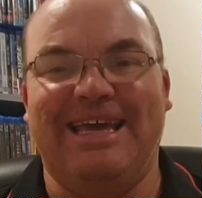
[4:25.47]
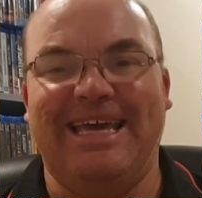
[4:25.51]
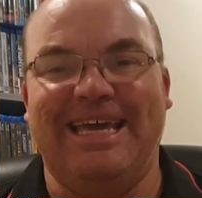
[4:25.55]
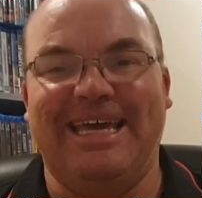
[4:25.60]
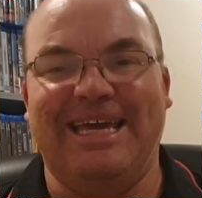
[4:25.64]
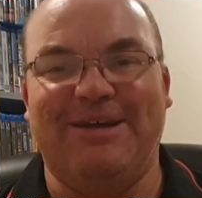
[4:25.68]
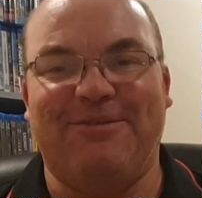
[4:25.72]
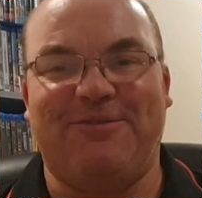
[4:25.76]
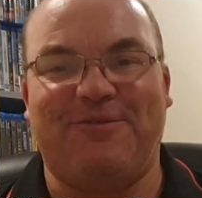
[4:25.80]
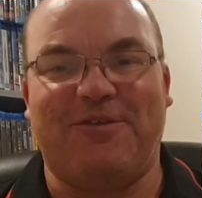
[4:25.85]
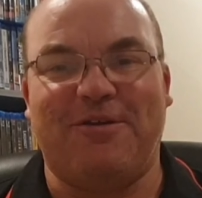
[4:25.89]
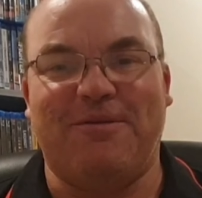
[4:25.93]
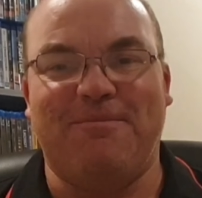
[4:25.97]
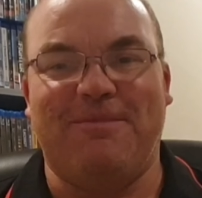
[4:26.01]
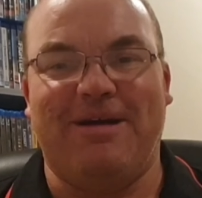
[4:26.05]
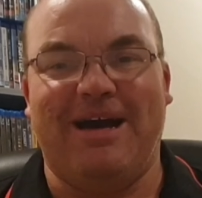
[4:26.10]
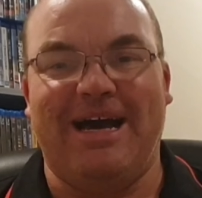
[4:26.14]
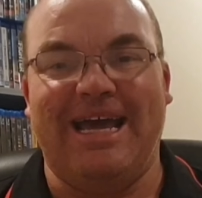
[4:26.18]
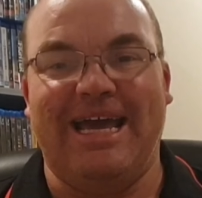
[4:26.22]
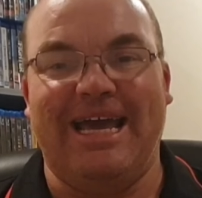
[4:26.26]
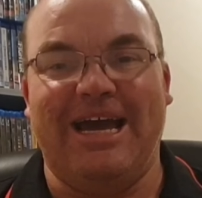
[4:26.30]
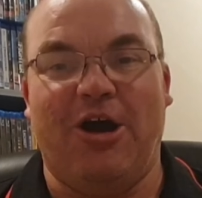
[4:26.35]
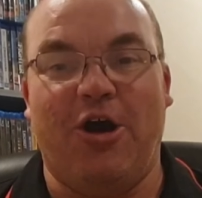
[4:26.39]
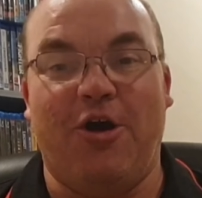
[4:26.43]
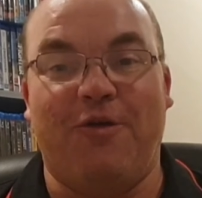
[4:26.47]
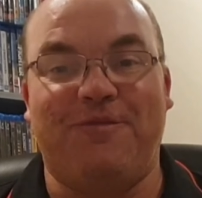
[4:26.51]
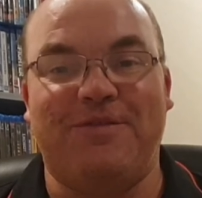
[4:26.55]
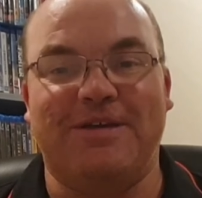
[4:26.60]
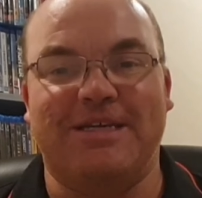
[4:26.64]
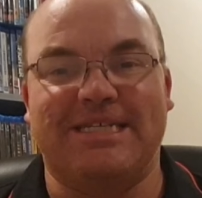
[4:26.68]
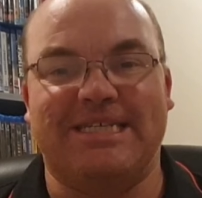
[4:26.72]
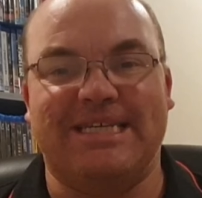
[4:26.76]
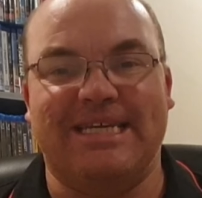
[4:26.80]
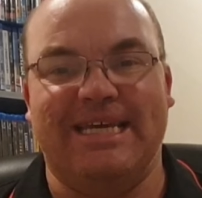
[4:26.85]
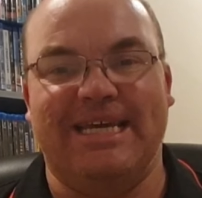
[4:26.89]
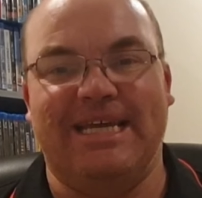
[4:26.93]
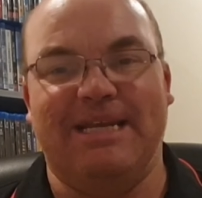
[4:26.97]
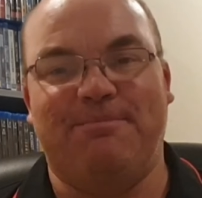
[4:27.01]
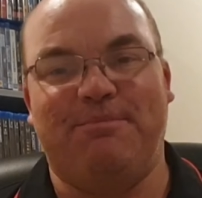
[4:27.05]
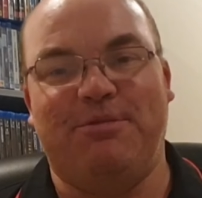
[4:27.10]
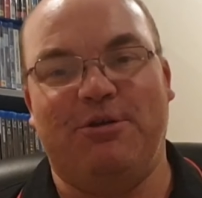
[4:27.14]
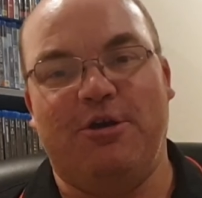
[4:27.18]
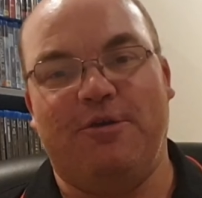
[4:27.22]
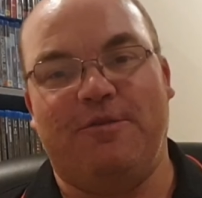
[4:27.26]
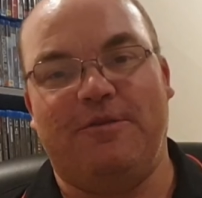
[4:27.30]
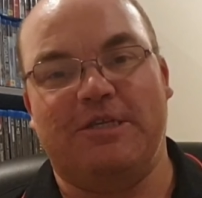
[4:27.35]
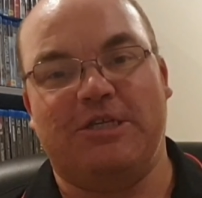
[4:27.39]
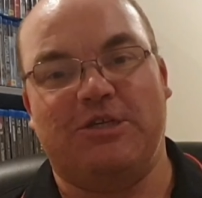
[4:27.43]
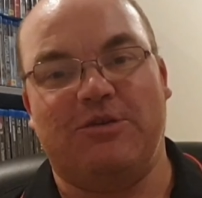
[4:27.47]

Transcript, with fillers: here from my office in Perth,